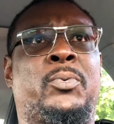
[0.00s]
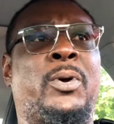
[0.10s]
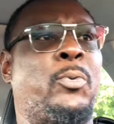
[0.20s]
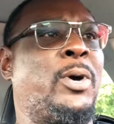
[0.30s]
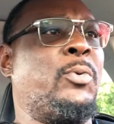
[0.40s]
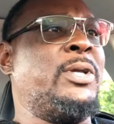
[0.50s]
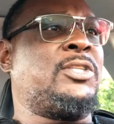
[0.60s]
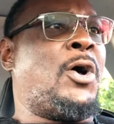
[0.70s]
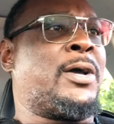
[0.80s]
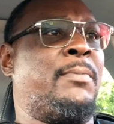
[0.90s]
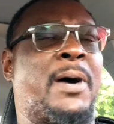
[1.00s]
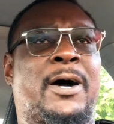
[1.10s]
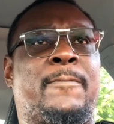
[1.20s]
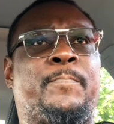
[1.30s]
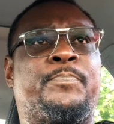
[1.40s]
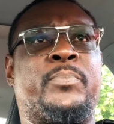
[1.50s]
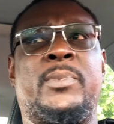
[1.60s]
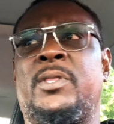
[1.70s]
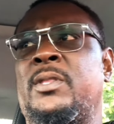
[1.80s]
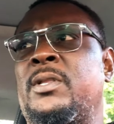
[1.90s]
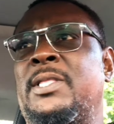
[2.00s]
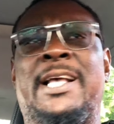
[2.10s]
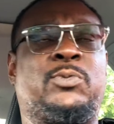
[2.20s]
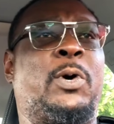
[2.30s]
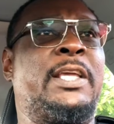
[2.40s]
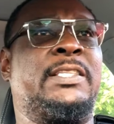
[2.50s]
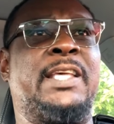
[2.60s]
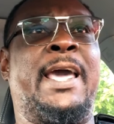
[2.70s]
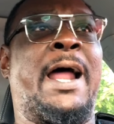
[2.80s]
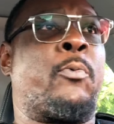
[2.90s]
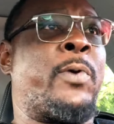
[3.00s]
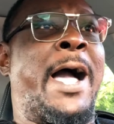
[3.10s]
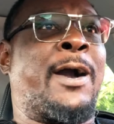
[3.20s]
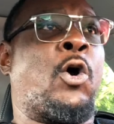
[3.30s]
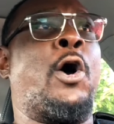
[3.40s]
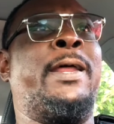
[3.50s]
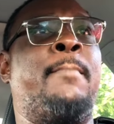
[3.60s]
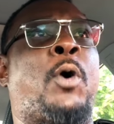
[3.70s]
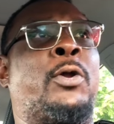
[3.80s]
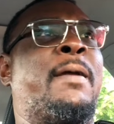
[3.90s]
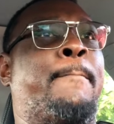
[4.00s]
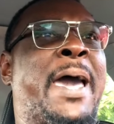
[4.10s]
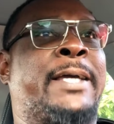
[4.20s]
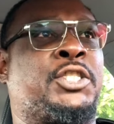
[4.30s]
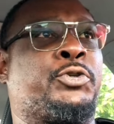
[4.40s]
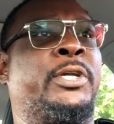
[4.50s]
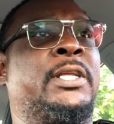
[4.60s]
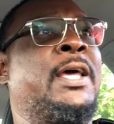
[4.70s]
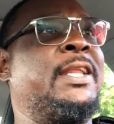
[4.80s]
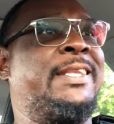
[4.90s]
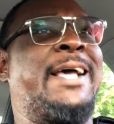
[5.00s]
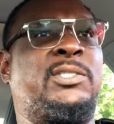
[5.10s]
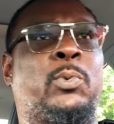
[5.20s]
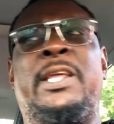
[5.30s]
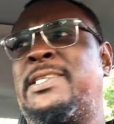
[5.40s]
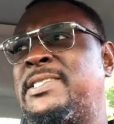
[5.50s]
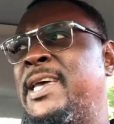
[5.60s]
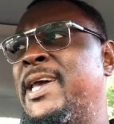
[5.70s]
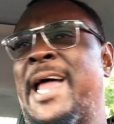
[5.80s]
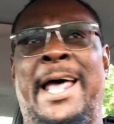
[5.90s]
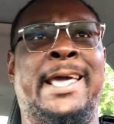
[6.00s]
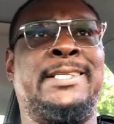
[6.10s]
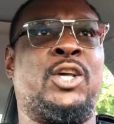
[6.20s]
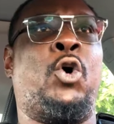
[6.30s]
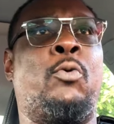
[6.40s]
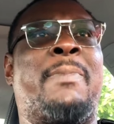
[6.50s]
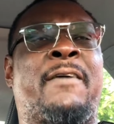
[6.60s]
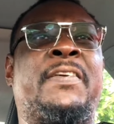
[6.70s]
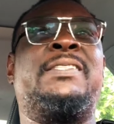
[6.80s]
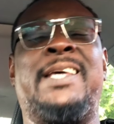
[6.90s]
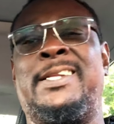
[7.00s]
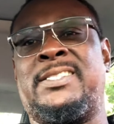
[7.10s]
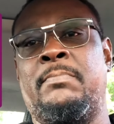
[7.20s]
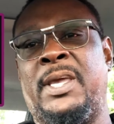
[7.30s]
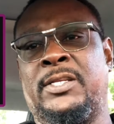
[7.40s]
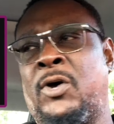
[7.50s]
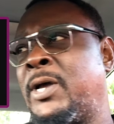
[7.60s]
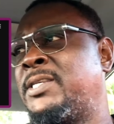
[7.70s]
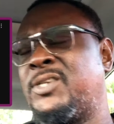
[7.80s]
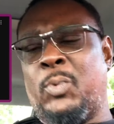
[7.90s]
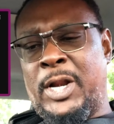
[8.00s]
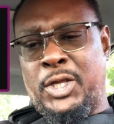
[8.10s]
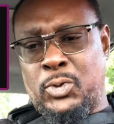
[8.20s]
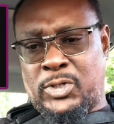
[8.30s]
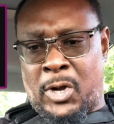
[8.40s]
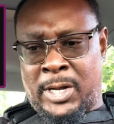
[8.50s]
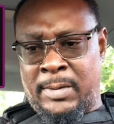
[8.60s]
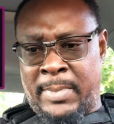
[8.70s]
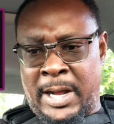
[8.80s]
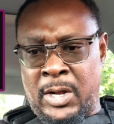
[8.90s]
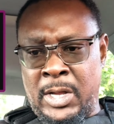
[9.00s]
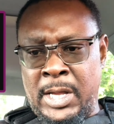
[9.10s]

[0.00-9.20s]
What, what are we talking about? That's what he said. I, I caught him on the back street. That's what he said out of his own mouth. He said it to me, doggy. So what are you talking about?